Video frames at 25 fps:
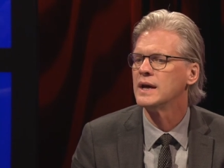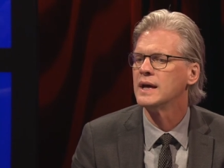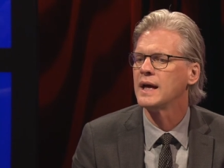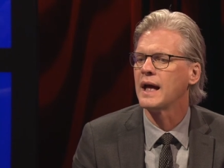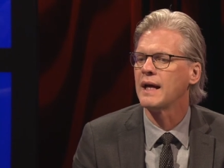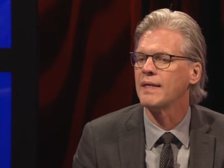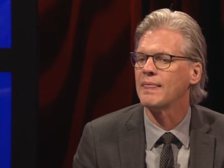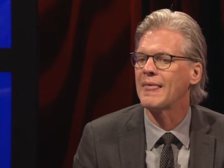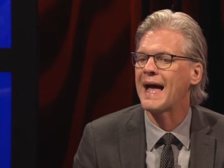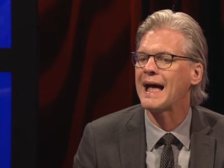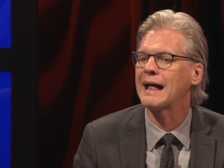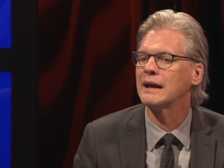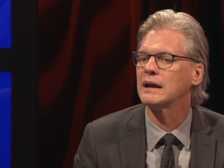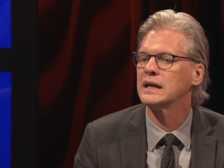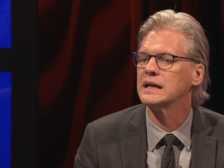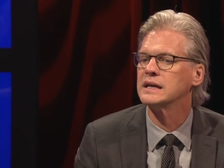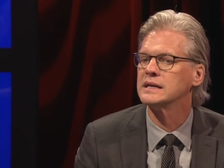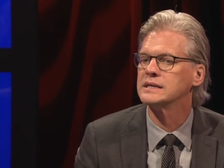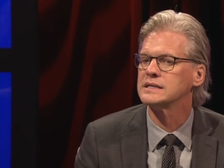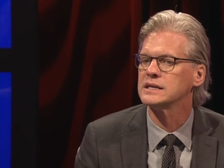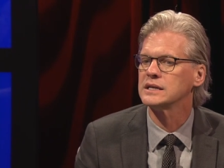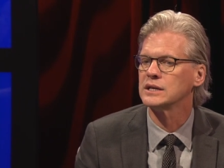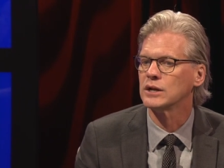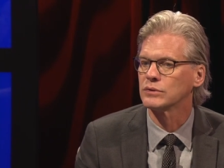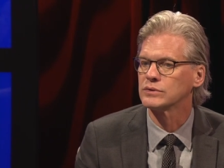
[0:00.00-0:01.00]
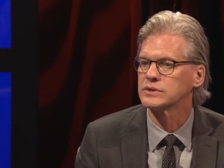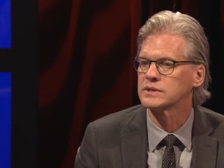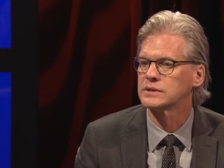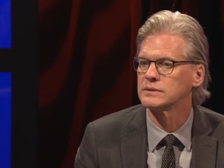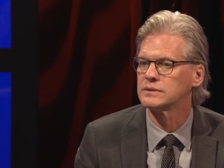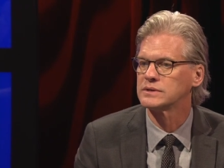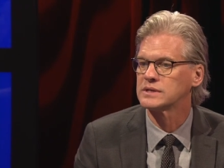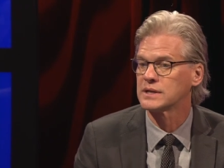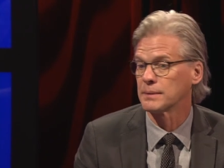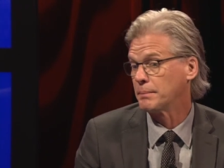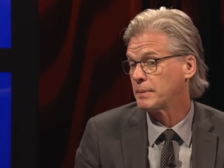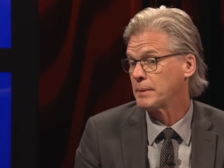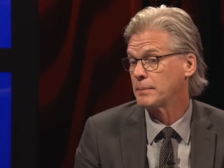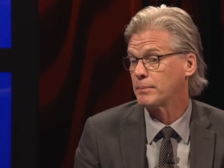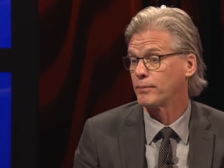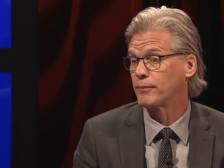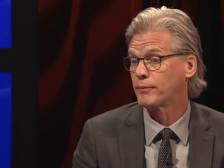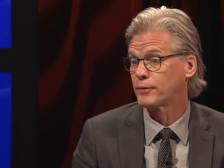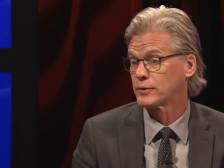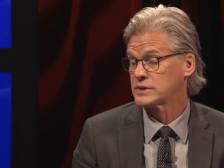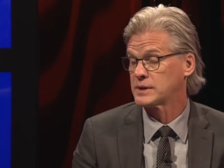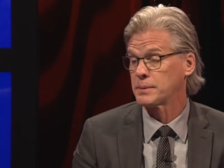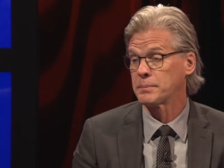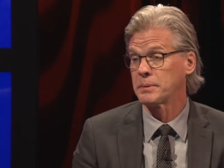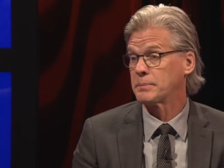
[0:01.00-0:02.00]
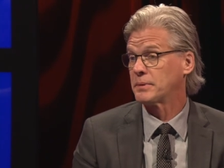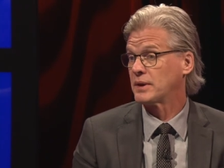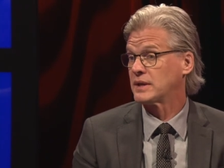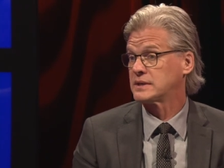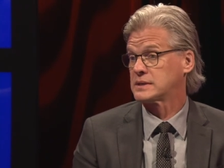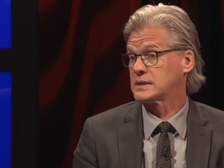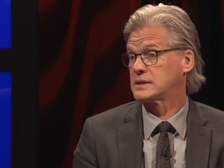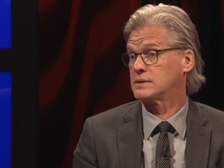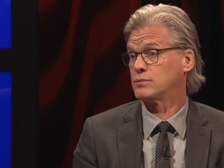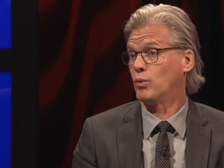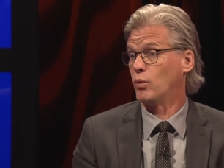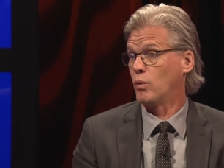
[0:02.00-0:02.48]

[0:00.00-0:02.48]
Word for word: And that is, you know, some people for some people that's